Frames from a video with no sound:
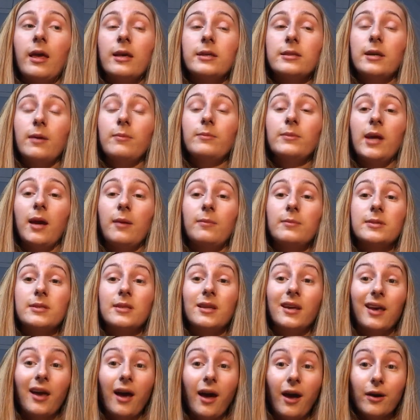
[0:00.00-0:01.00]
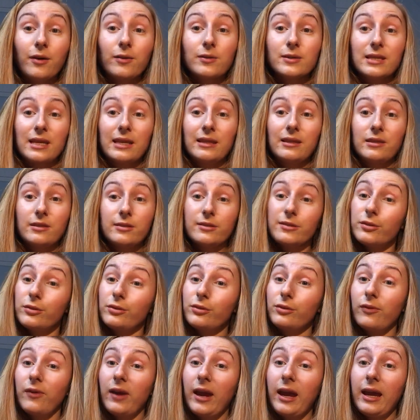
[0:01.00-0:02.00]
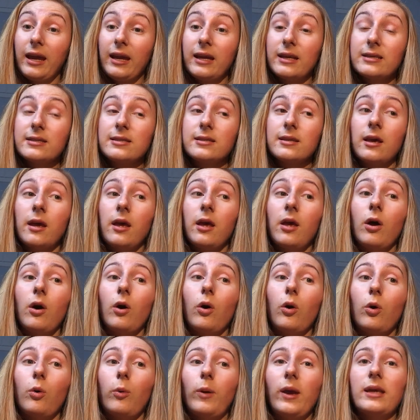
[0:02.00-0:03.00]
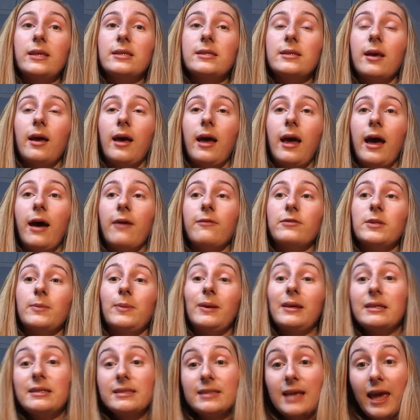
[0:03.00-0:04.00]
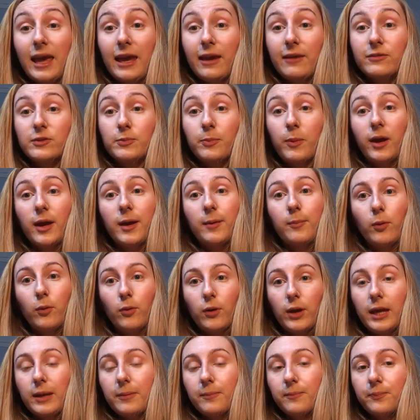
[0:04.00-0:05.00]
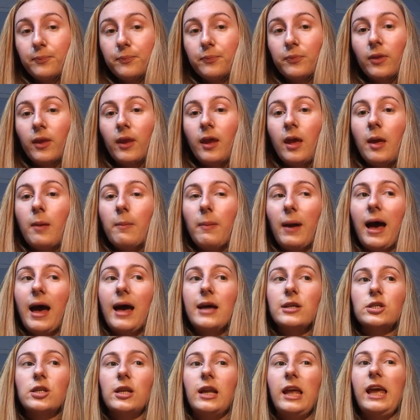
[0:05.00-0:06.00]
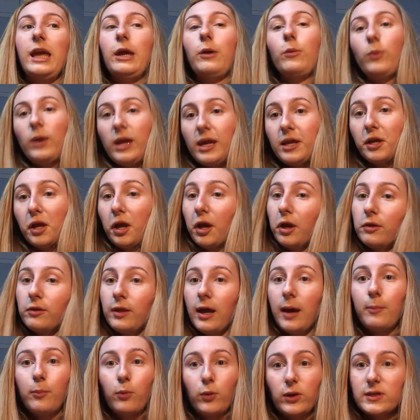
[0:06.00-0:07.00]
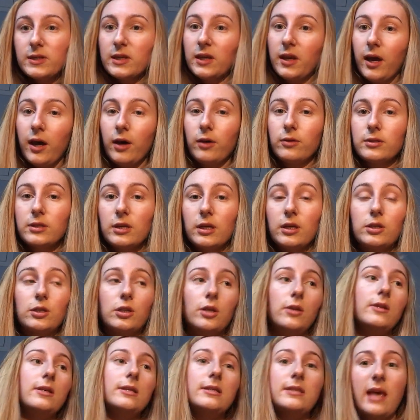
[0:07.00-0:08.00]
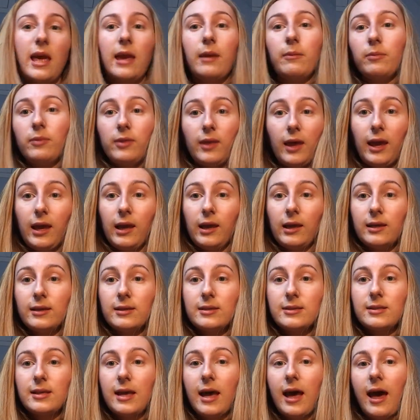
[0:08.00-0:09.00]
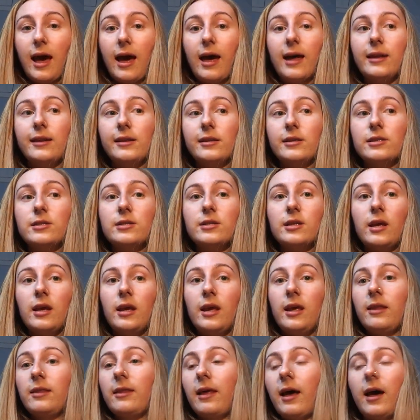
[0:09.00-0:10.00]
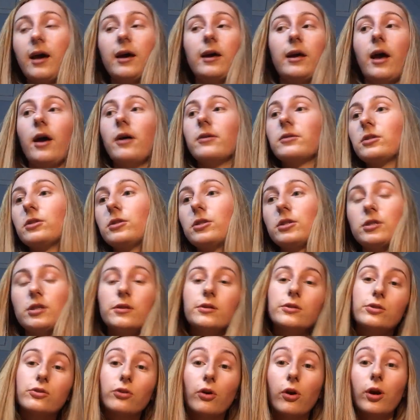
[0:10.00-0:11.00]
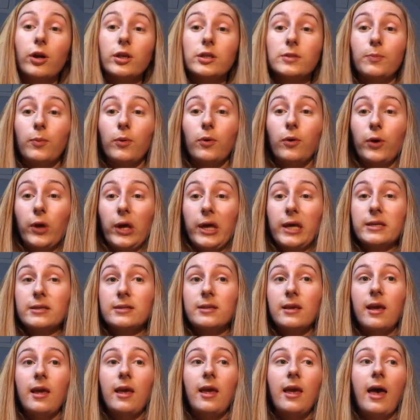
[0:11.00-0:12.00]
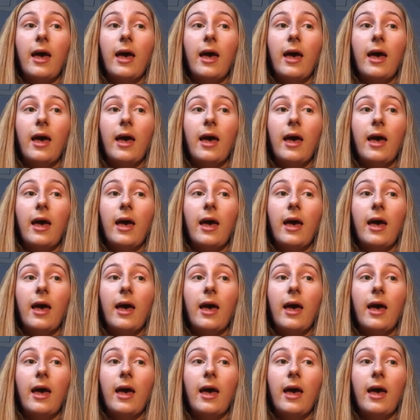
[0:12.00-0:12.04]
sometimes the girls in the stories always have to be saved by a boy. But actually, we know that boys and girls can do the same things, and that girls are just as strong as boys,